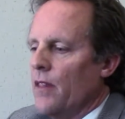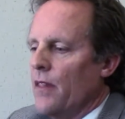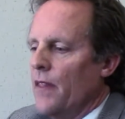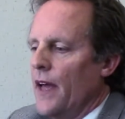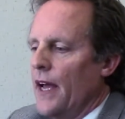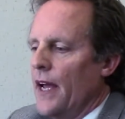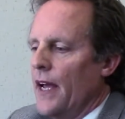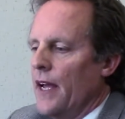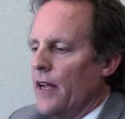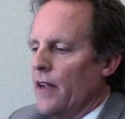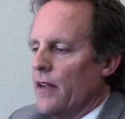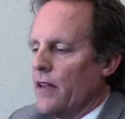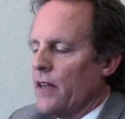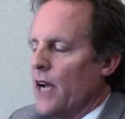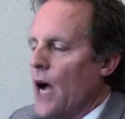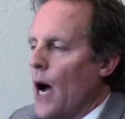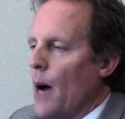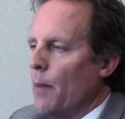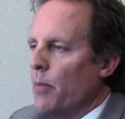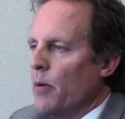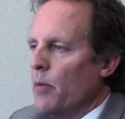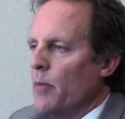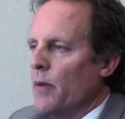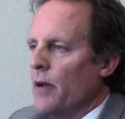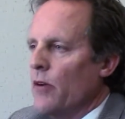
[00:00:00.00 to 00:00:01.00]
they
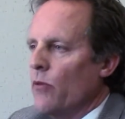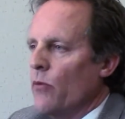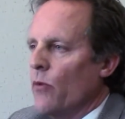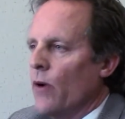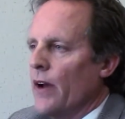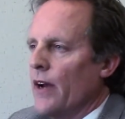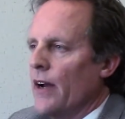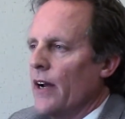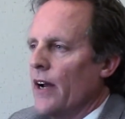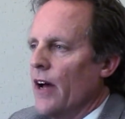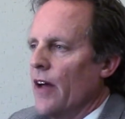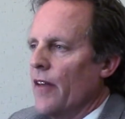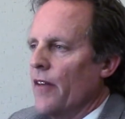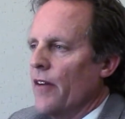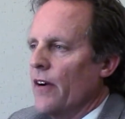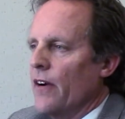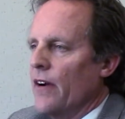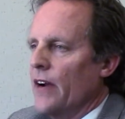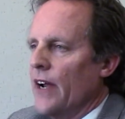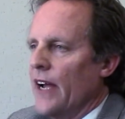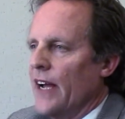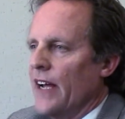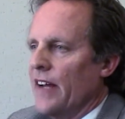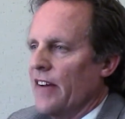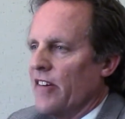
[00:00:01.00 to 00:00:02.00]
complement one another,
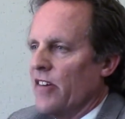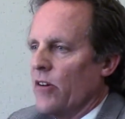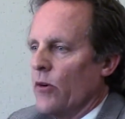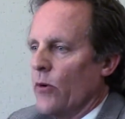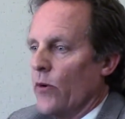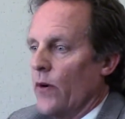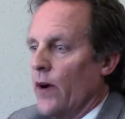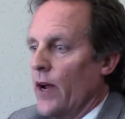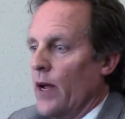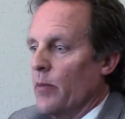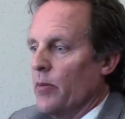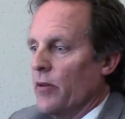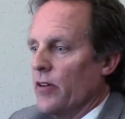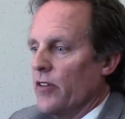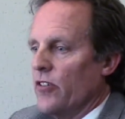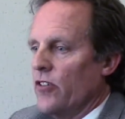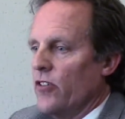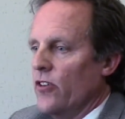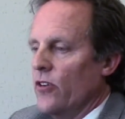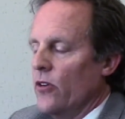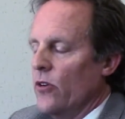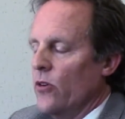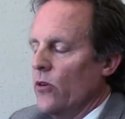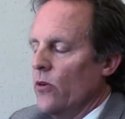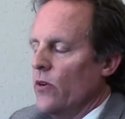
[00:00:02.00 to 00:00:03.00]
and so we're able
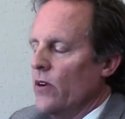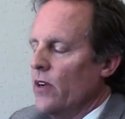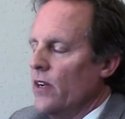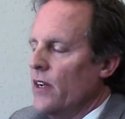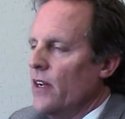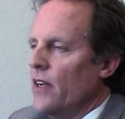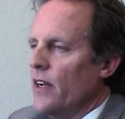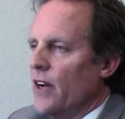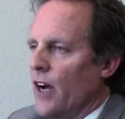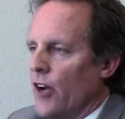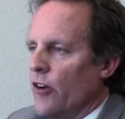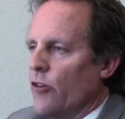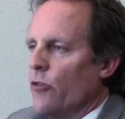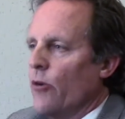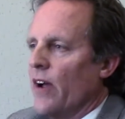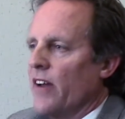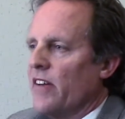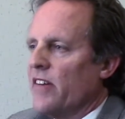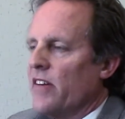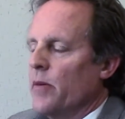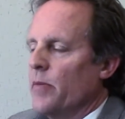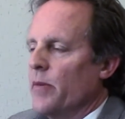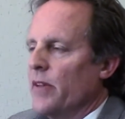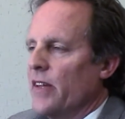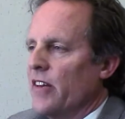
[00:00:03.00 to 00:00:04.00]
to address
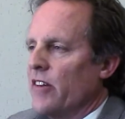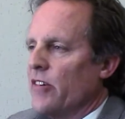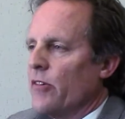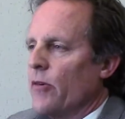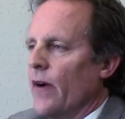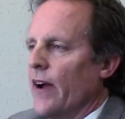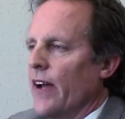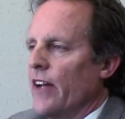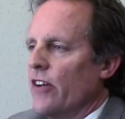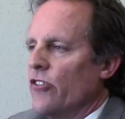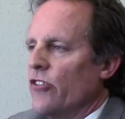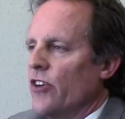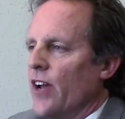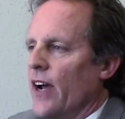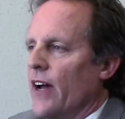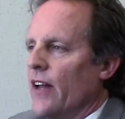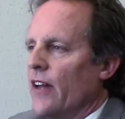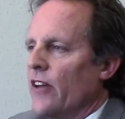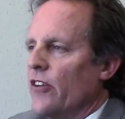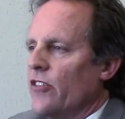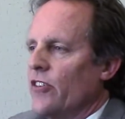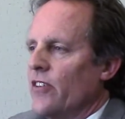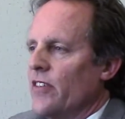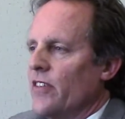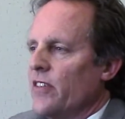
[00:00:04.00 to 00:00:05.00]
some of these grand
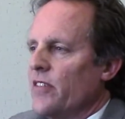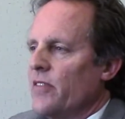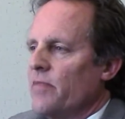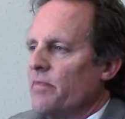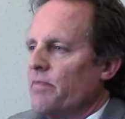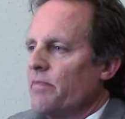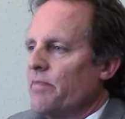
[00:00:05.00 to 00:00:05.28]
challenges.